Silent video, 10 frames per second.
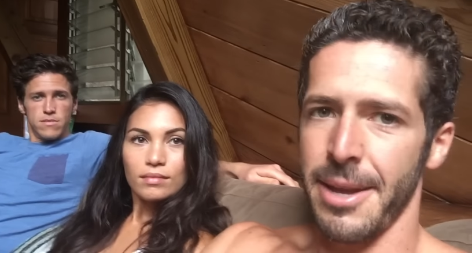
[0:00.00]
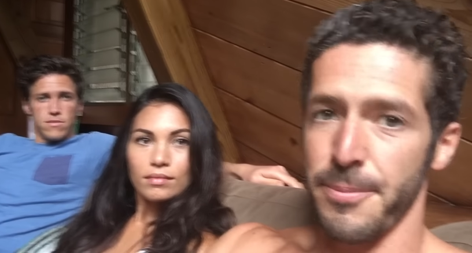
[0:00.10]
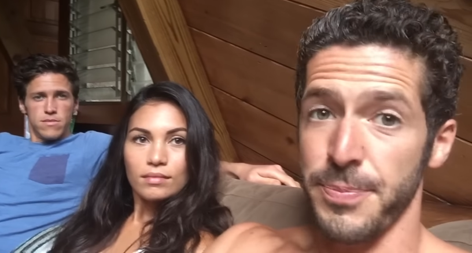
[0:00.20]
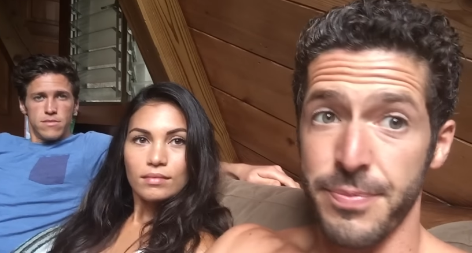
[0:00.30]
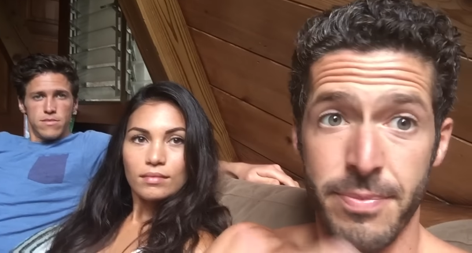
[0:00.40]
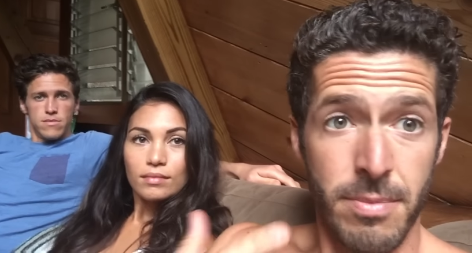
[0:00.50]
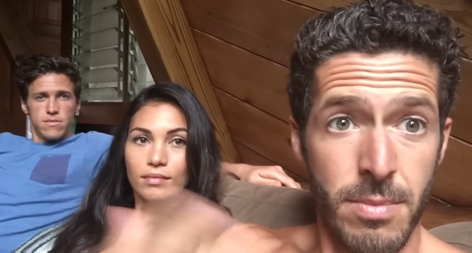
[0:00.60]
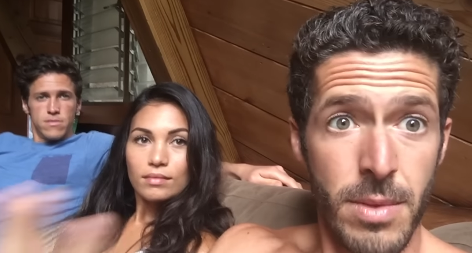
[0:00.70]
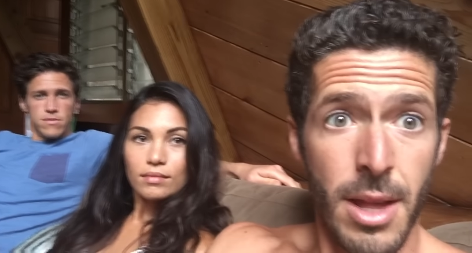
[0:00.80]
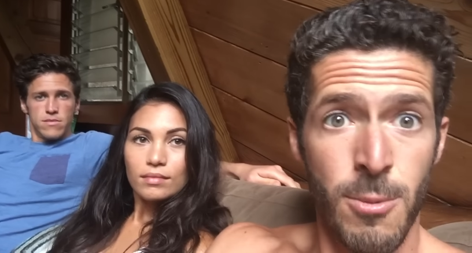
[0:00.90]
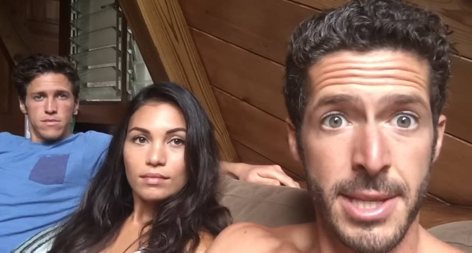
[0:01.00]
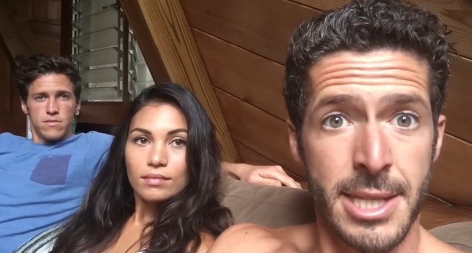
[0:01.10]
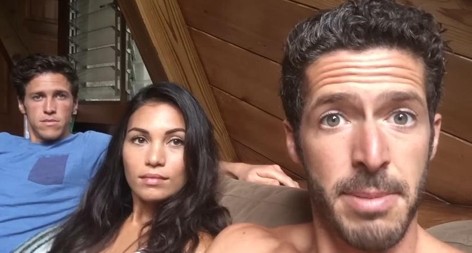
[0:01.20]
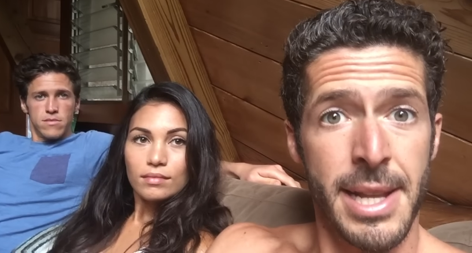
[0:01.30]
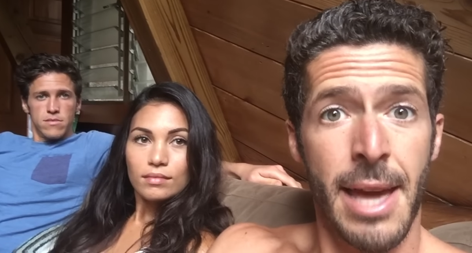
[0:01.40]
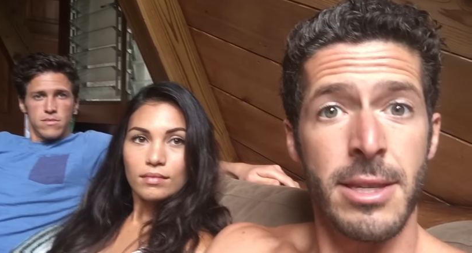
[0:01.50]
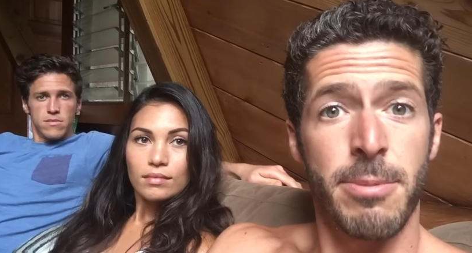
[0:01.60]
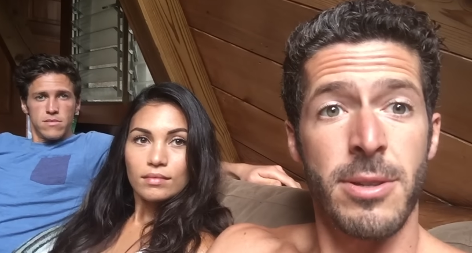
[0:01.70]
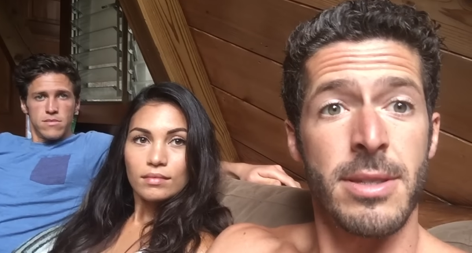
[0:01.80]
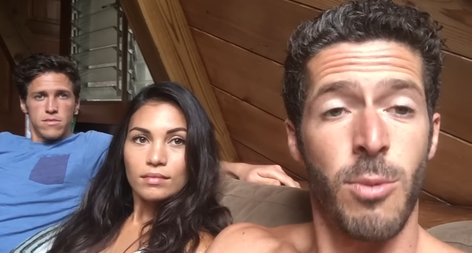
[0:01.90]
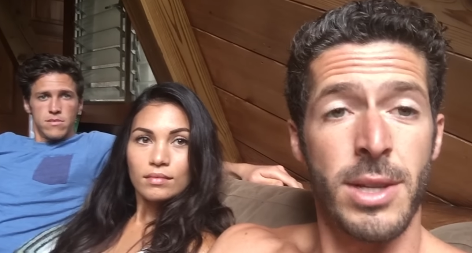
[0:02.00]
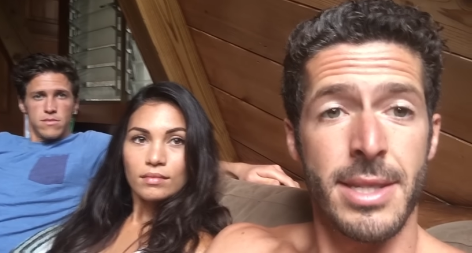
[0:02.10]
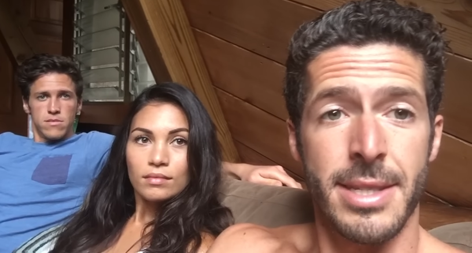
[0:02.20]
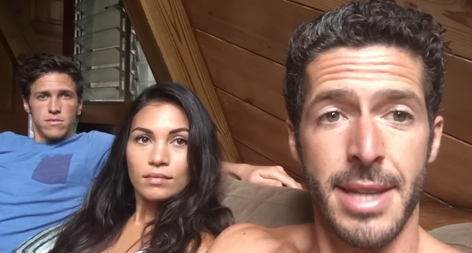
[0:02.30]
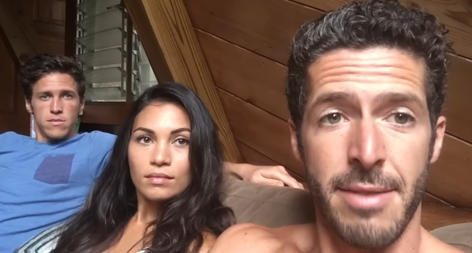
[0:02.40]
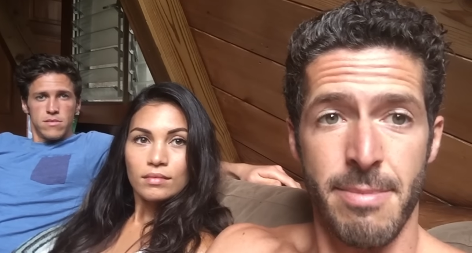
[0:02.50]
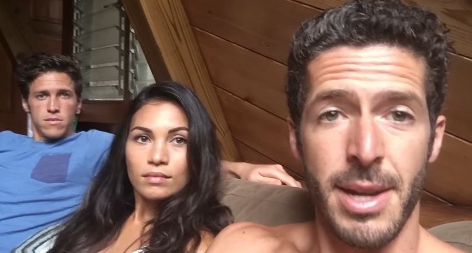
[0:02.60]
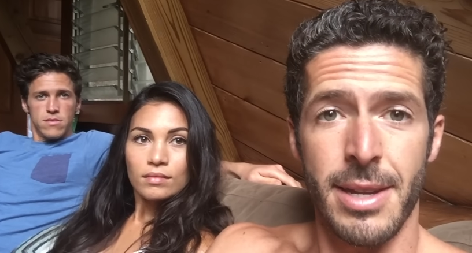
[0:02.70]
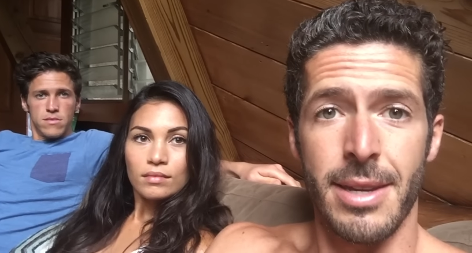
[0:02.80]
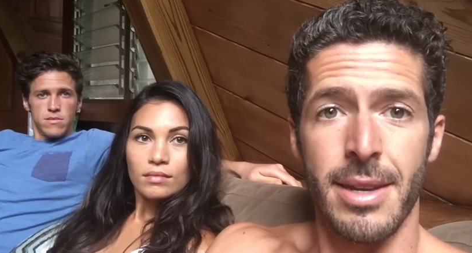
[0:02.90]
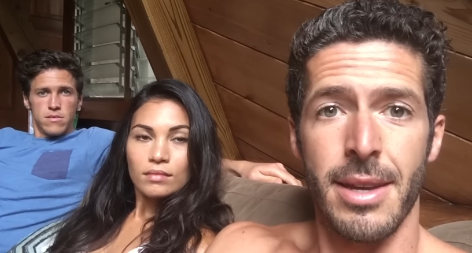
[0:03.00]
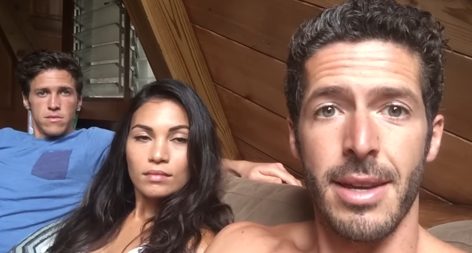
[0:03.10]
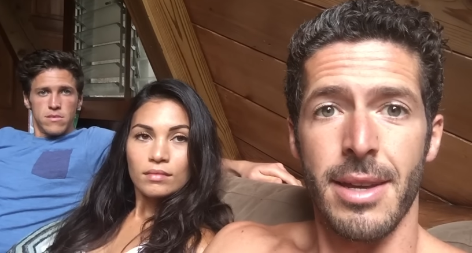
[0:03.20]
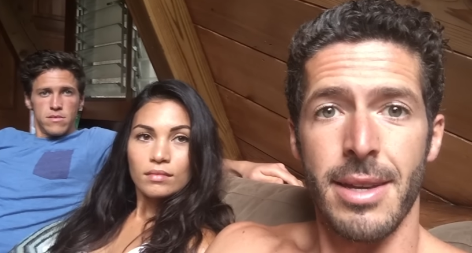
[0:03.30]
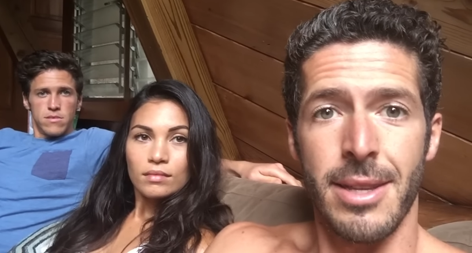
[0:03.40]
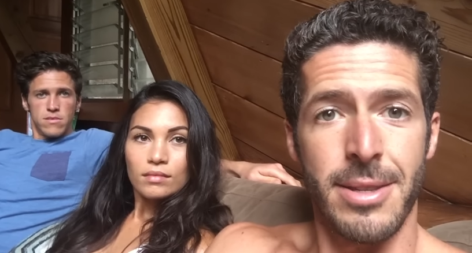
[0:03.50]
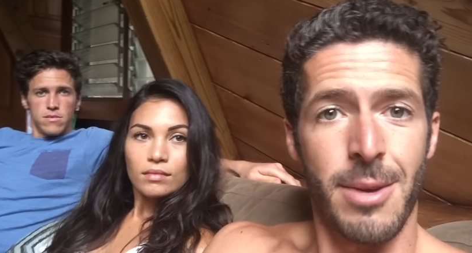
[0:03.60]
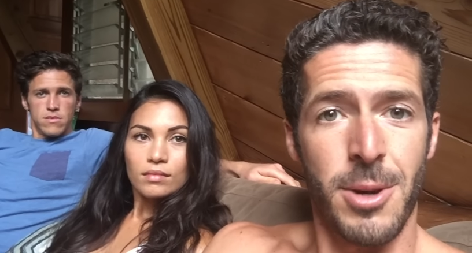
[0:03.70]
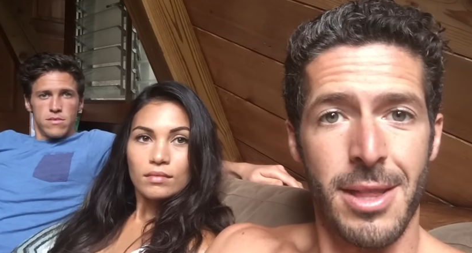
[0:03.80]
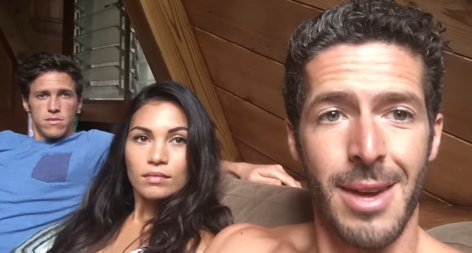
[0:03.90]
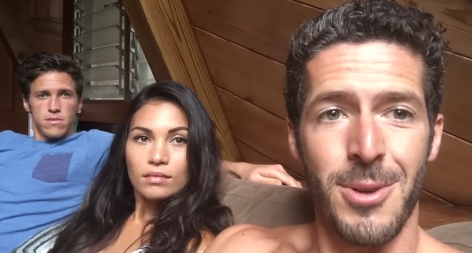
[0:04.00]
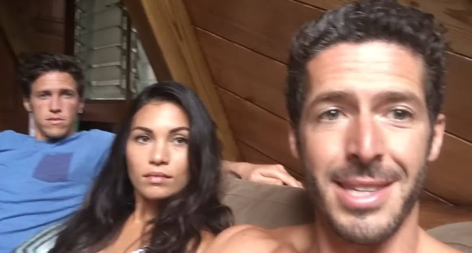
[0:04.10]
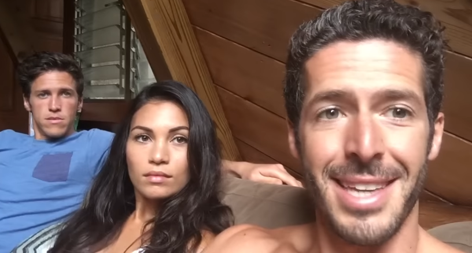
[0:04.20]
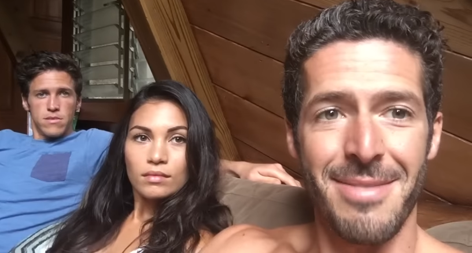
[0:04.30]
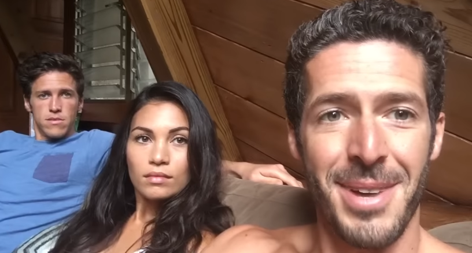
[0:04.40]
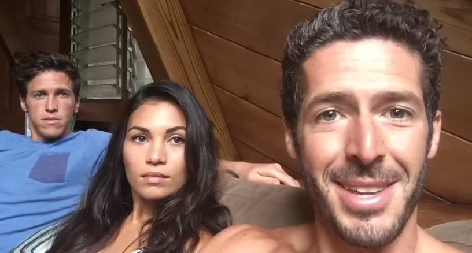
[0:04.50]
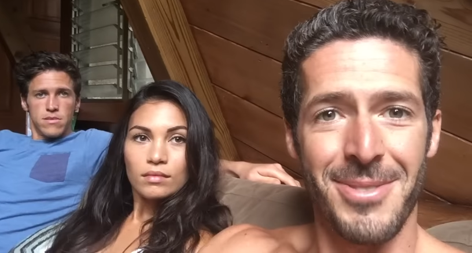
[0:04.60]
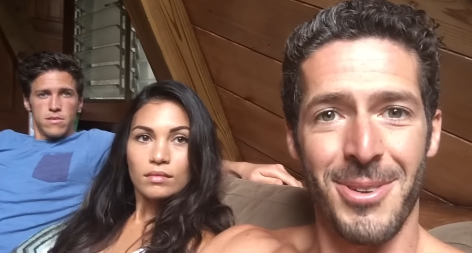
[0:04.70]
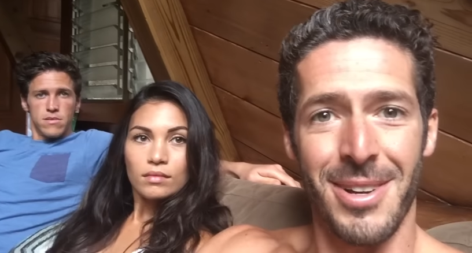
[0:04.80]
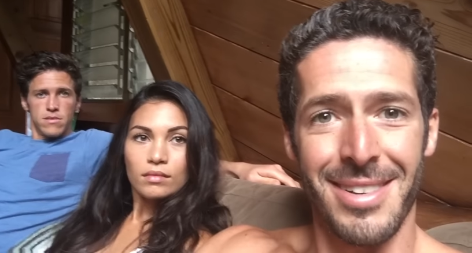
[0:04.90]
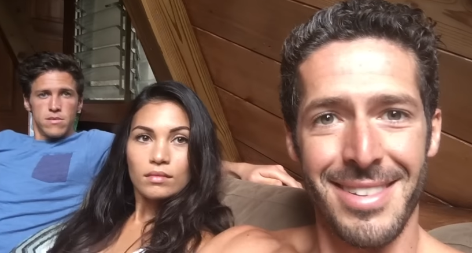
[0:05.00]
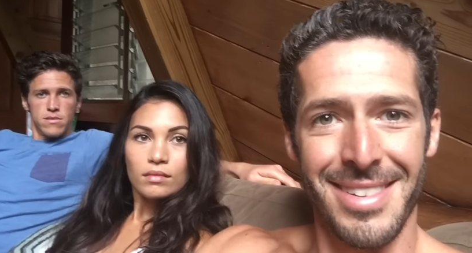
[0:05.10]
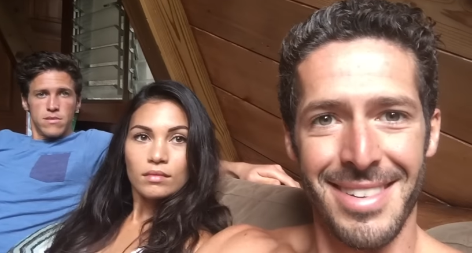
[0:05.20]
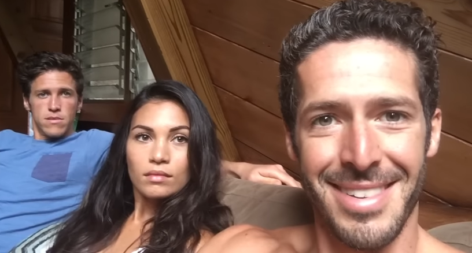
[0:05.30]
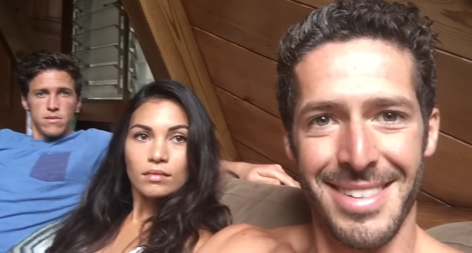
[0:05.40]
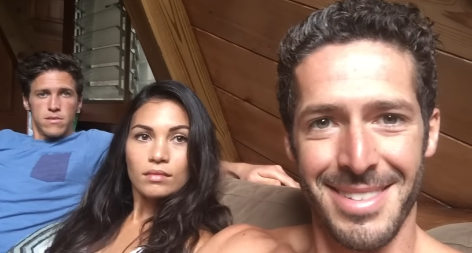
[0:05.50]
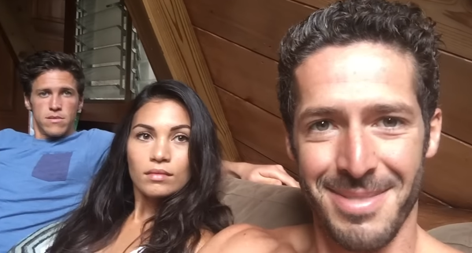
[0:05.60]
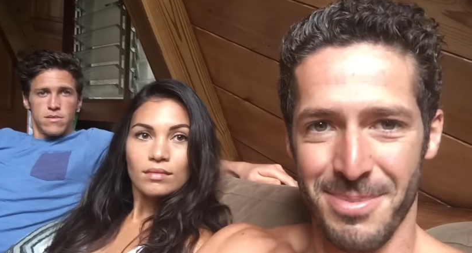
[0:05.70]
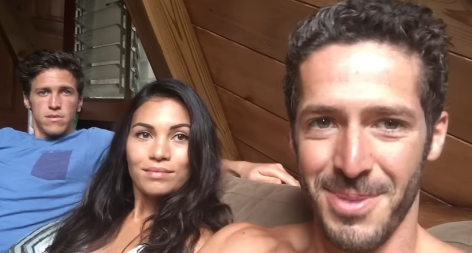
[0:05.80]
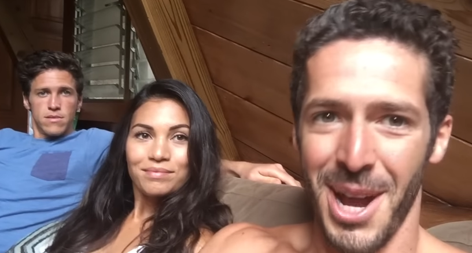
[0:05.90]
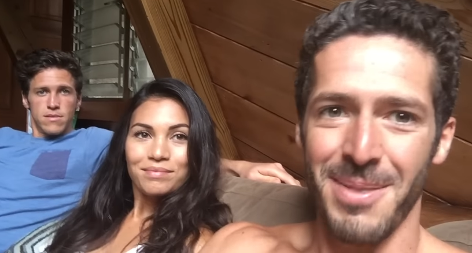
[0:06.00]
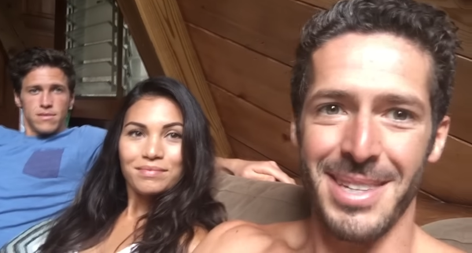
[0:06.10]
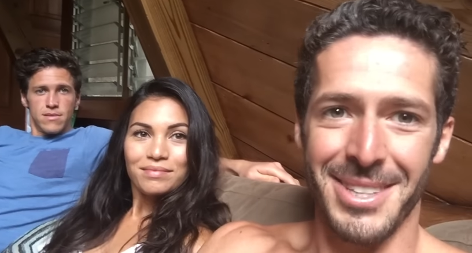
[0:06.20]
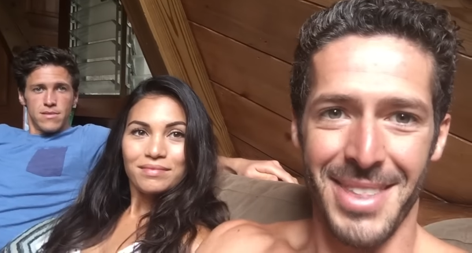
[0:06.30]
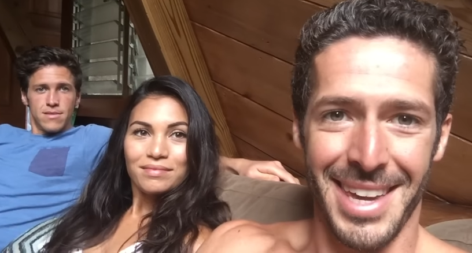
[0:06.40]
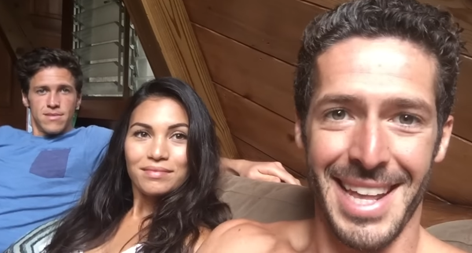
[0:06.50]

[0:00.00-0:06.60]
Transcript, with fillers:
Speaker 1: like, was explaining how this person wants to save money. And I was like, what do they want to save money for? Probably so they